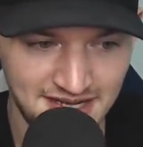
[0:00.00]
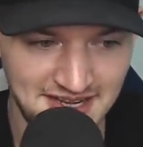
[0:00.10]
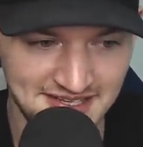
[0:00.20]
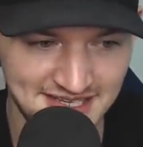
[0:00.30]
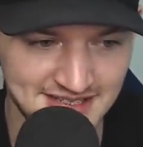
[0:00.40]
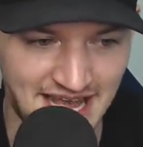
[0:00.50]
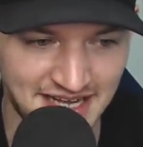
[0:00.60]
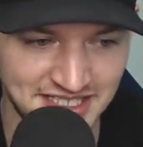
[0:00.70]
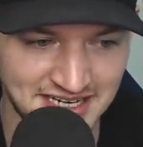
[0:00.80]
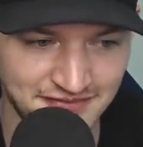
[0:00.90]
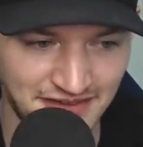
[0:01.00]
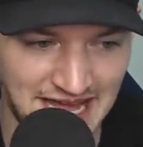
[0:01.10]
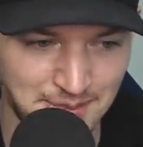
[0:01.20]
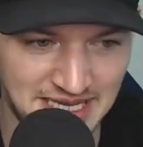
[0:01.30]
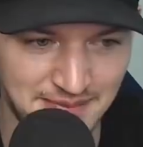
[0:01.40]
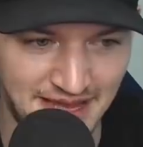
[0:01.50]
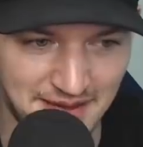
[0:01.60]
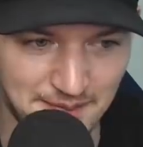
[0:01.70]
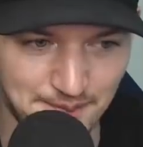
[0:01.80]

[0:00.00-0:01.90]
He says, I checked flop, he bet.